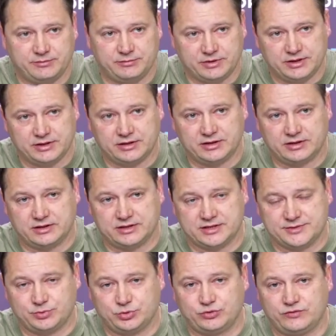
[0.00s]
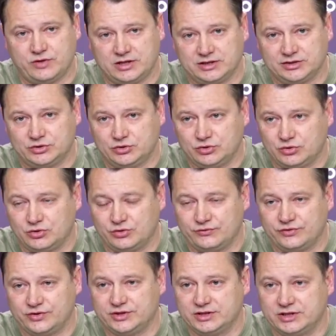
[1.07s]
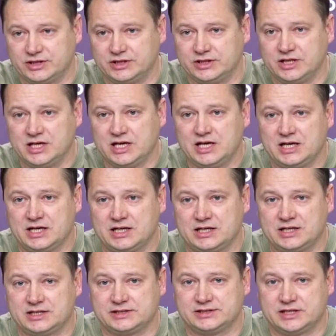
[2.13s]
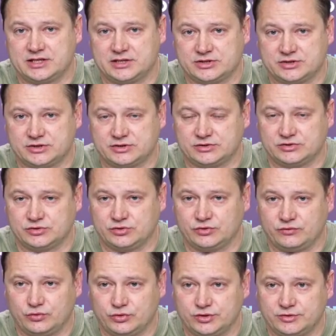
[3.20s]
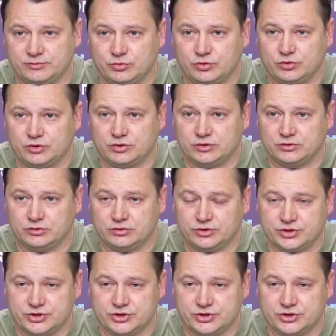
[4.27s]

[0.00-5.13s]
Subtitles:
the objects that we constructed before the war, we're now